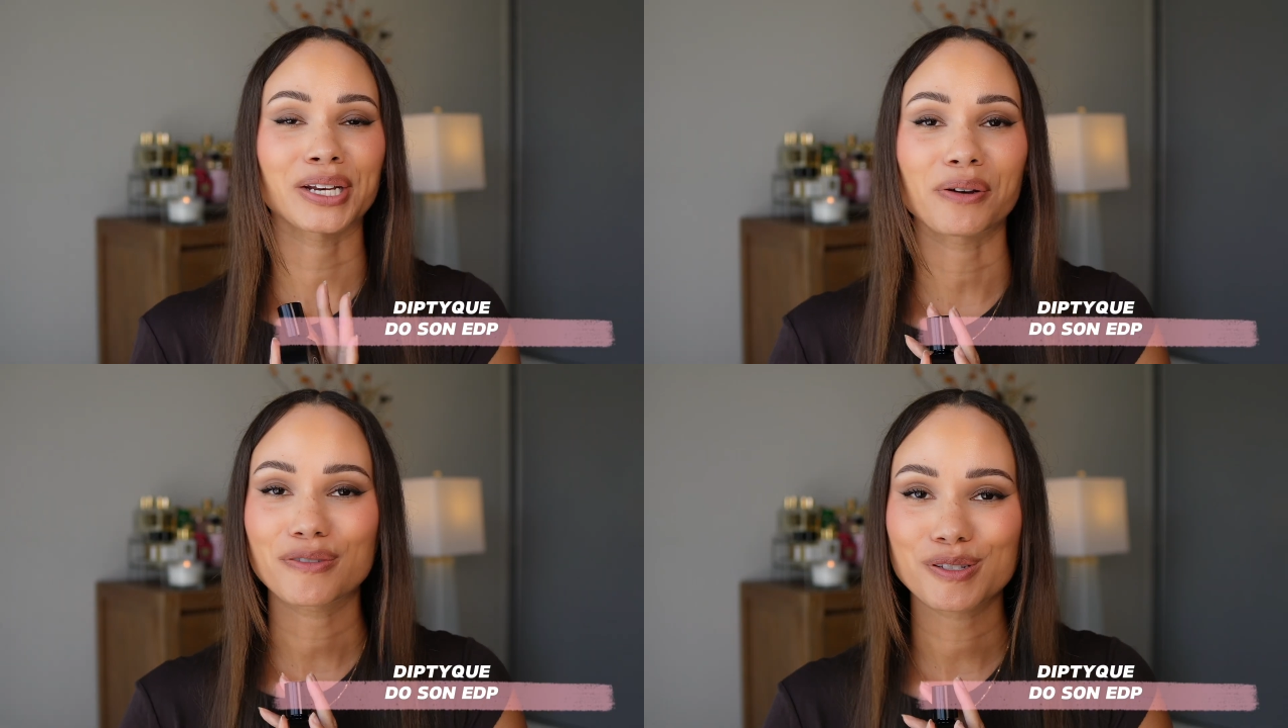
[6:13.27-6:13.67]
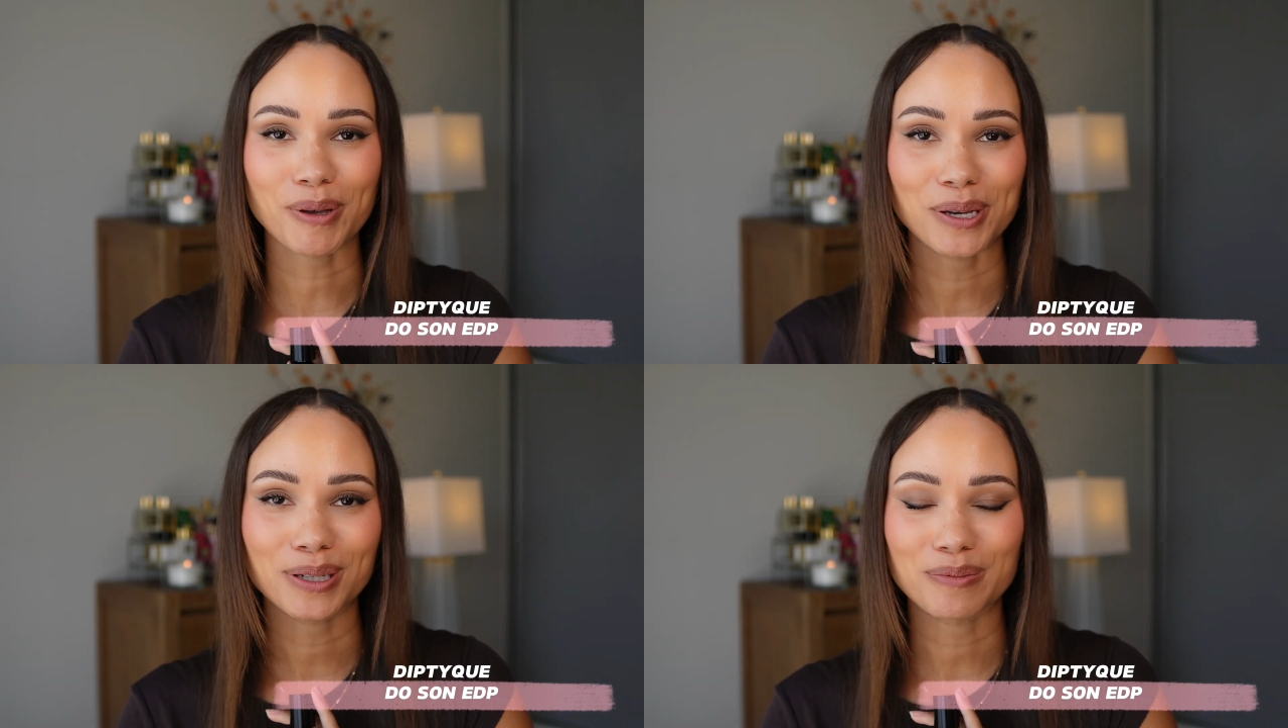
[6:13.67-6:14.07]
know I've
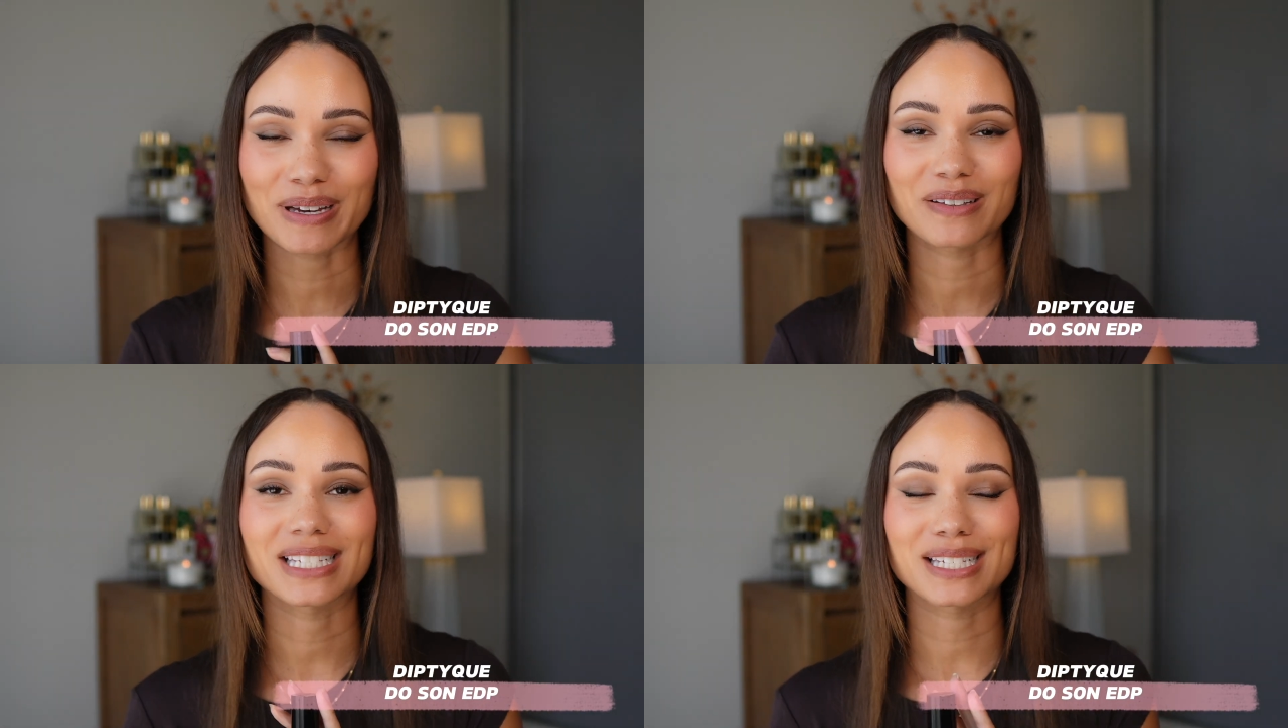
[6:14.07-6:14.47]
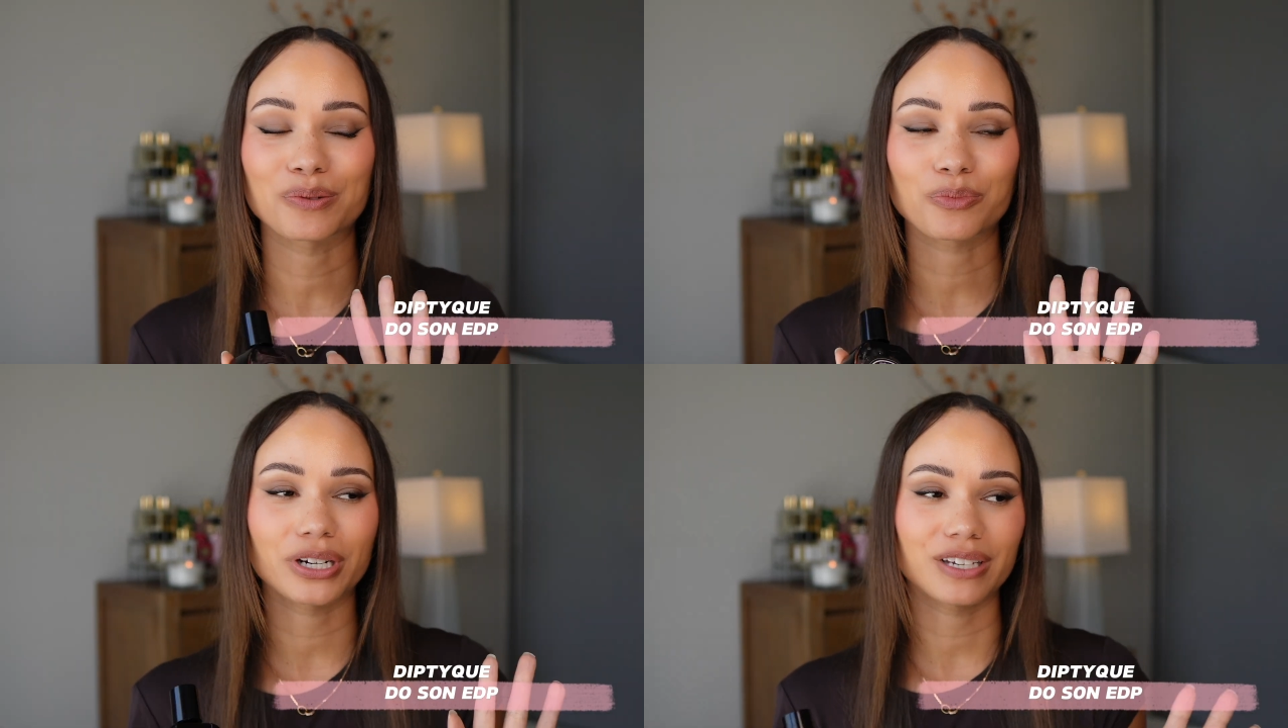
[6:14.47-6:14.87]
spoken about this in
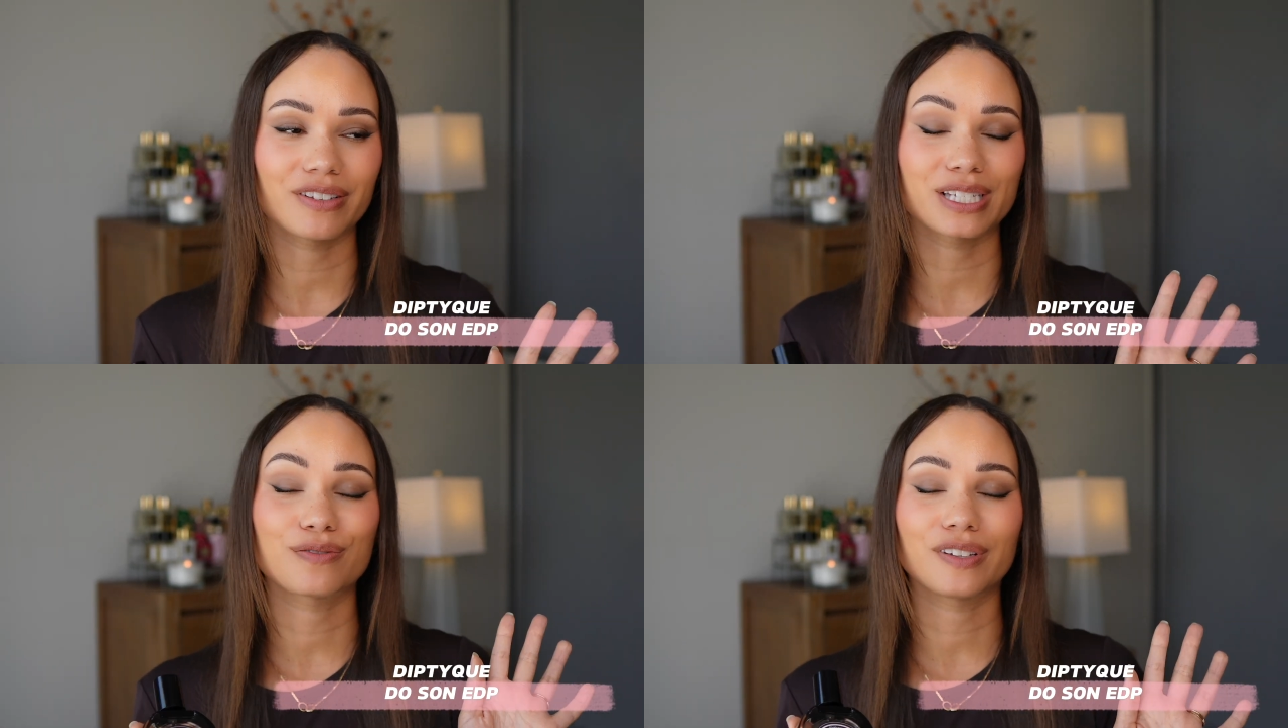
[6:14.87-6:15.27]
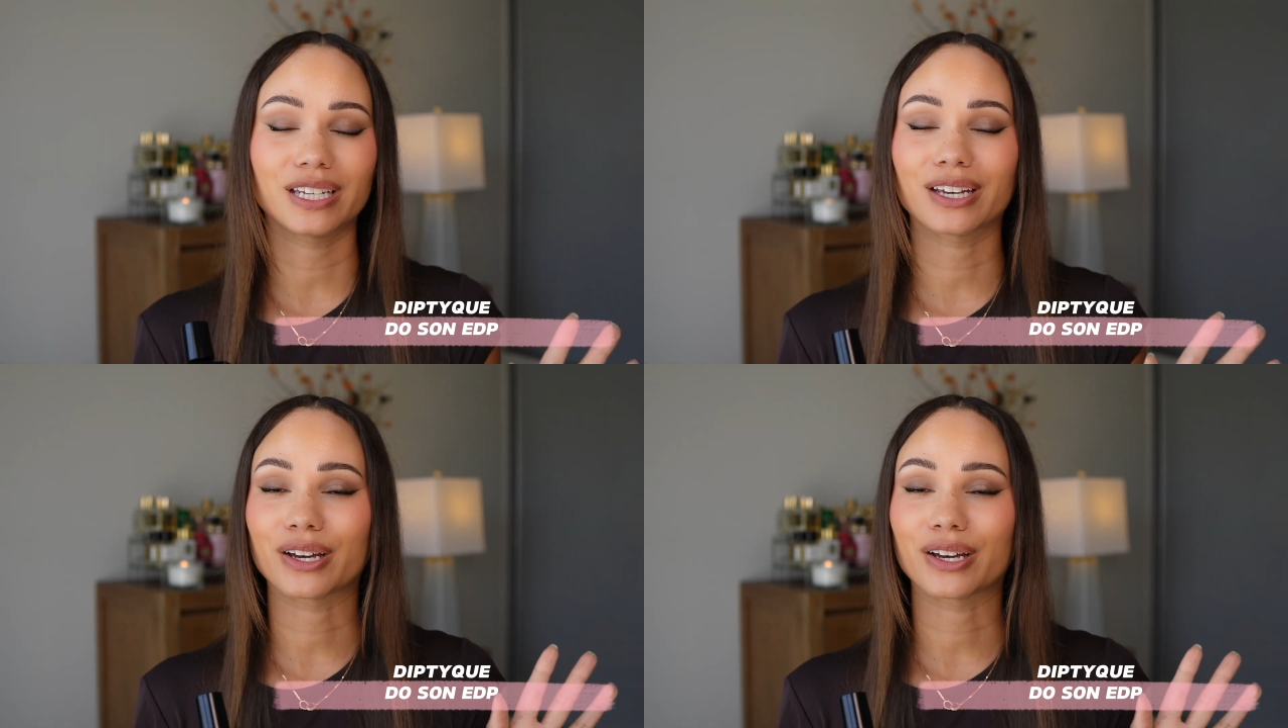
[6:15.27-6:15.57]
a previous video